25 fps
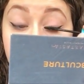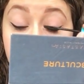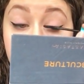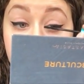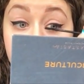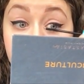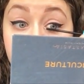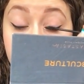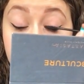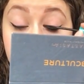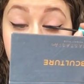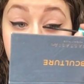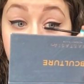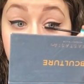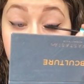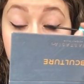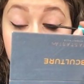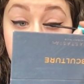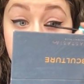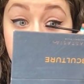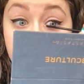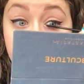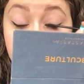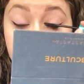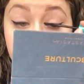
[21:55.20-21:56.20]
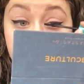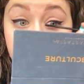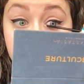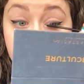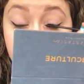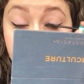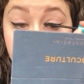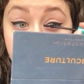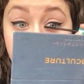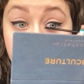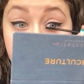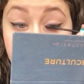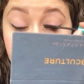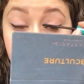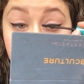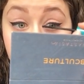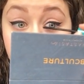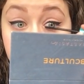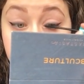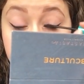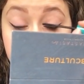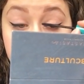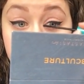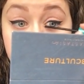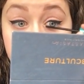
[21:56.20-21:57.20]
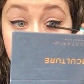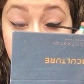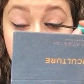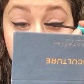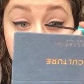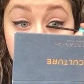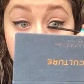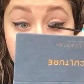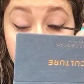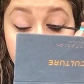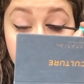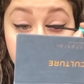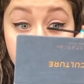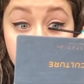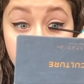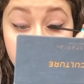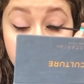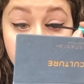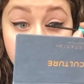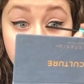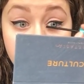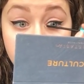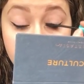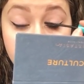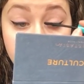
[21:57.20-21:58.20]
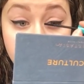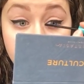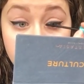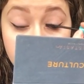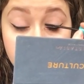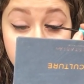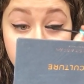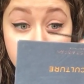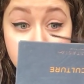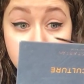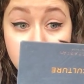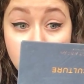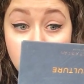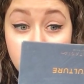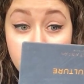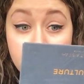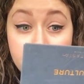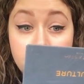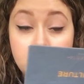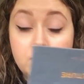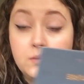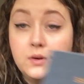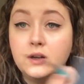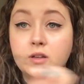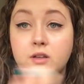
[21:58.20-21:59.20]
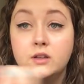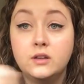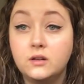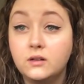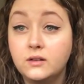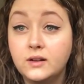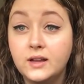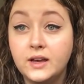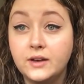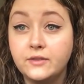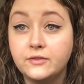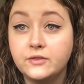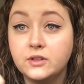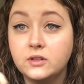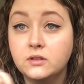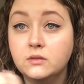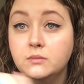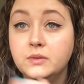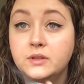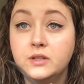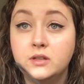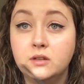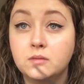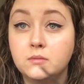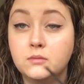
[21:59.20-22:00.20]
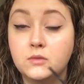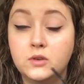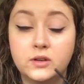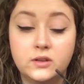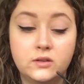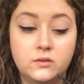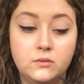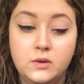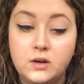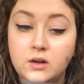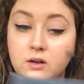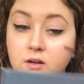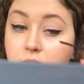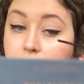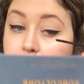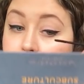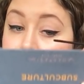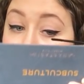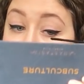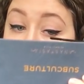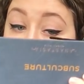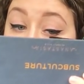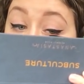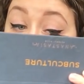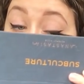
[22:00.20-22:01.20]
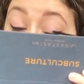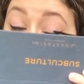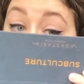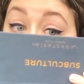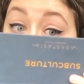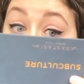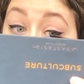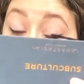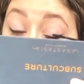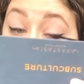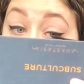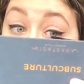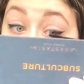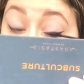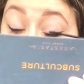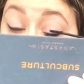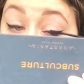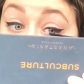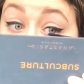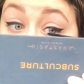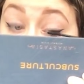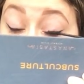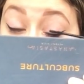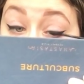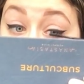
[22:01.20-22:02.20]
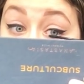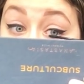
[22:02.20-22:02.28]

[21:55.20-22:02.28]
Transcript: If you follow me on Instagram, which you're more than well, you don't have to, but you're more than welcome to. It is on